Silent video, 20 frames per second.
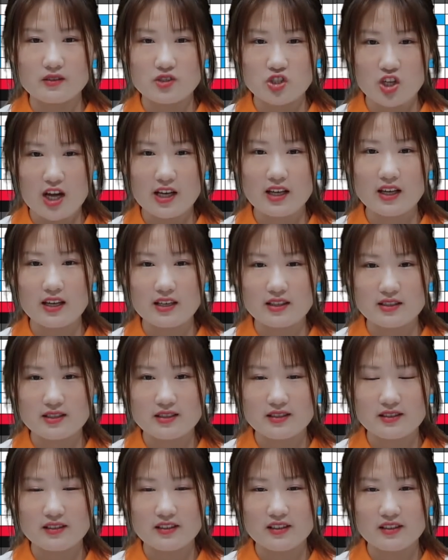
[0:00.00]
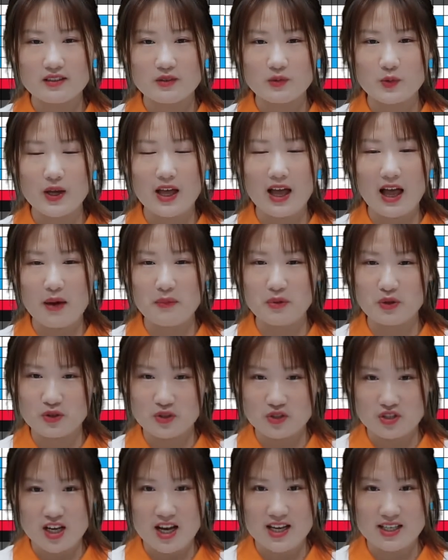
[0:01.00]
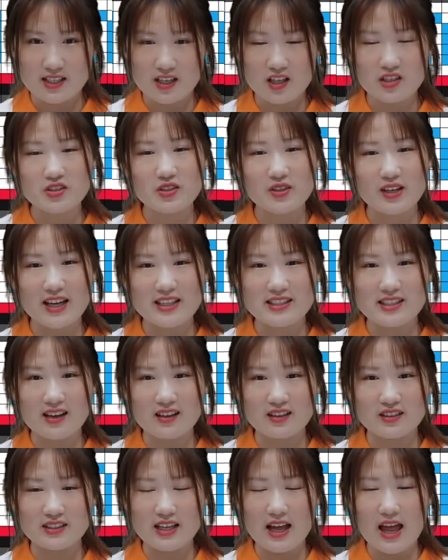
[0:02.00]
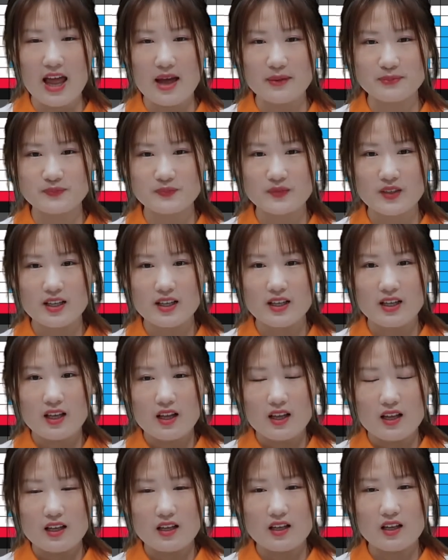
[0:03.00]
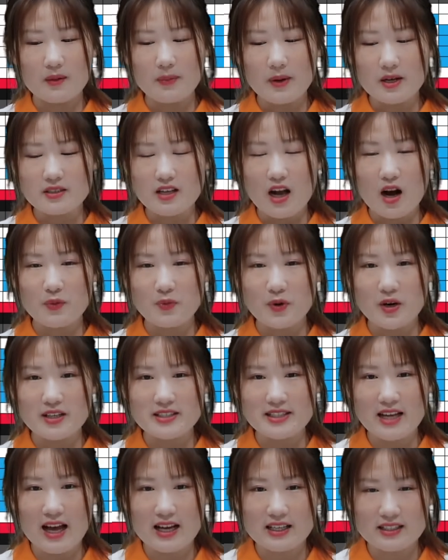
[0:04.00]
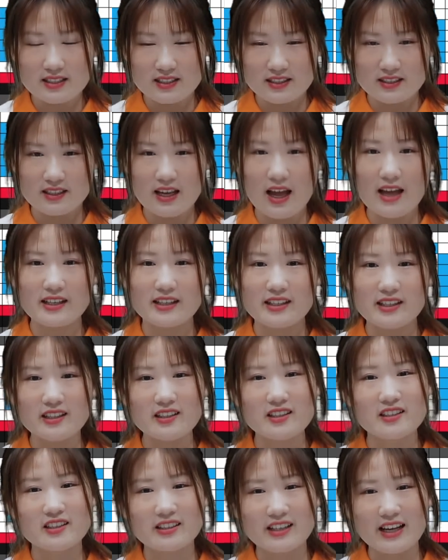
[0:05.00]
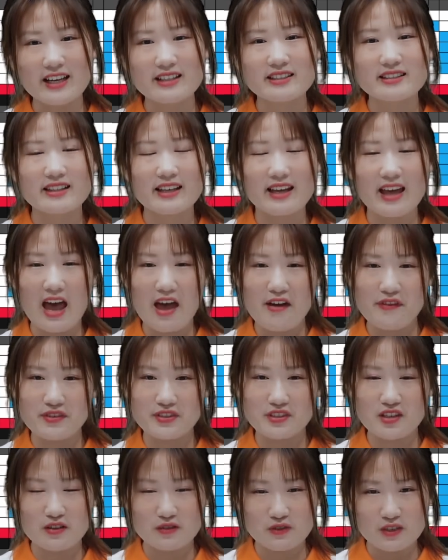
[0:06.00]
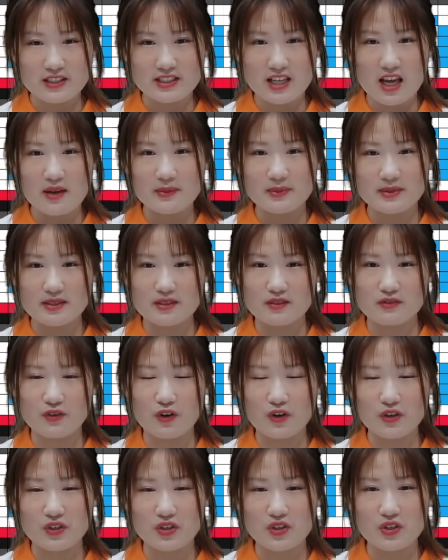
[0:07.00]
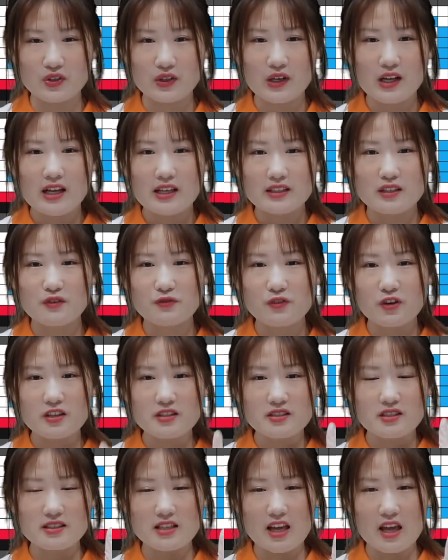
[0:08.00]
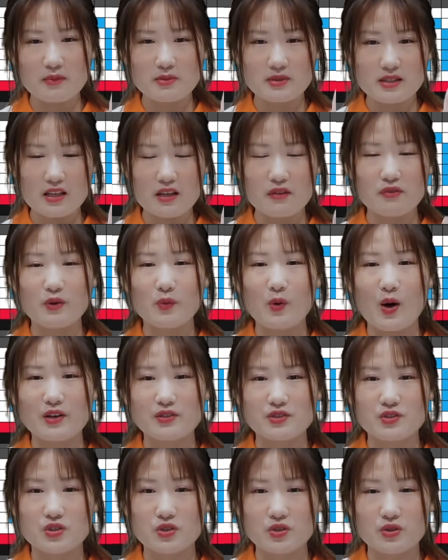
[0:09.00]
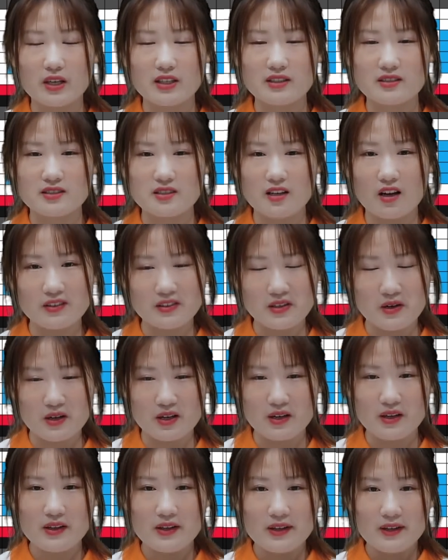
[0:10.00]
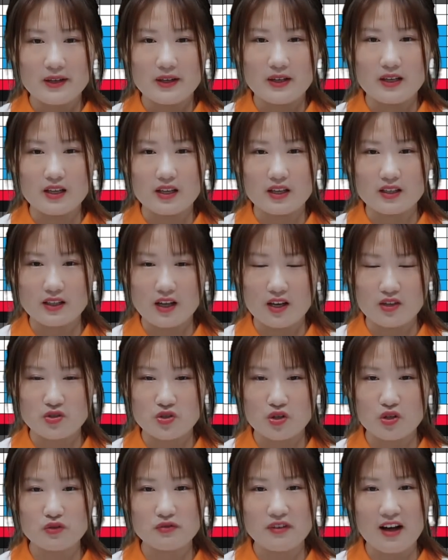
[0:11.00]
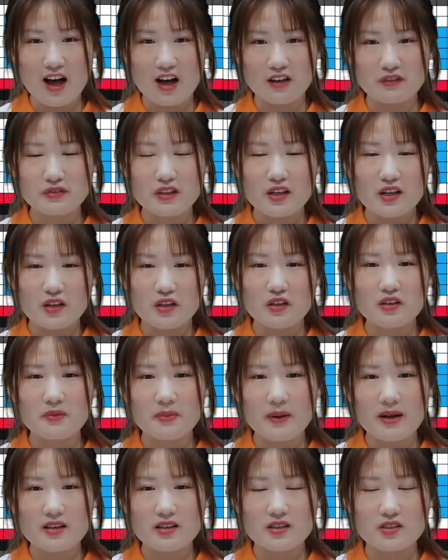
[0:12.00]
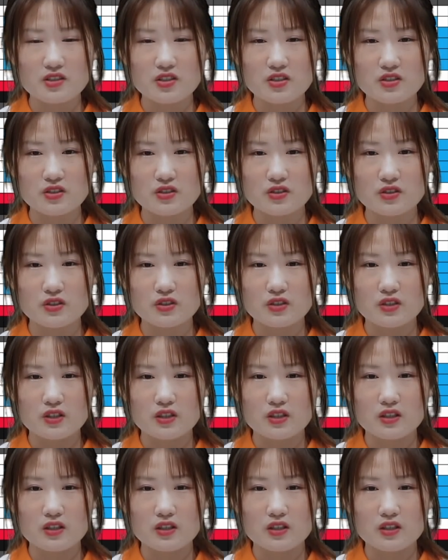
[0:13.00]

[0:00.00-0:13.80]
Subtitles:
check it. We can help you to check it. Also, you can download the app. About our product, here, Caitlin have several tips for you. The first tip, if you want to install the control valve, you'd better to